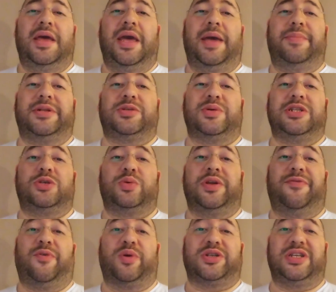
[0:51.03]
And between
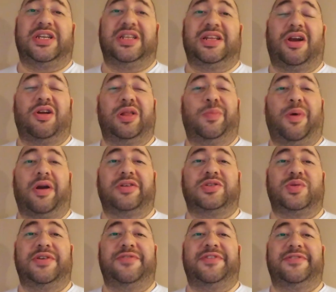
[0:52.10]
2014 and the early part of
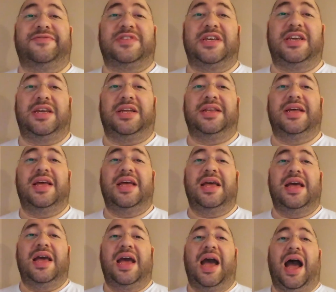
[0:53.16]
2015,
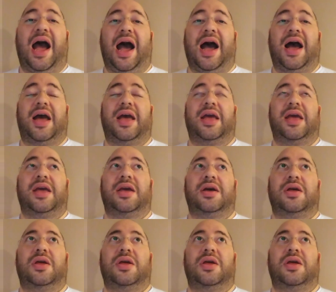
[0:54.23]
I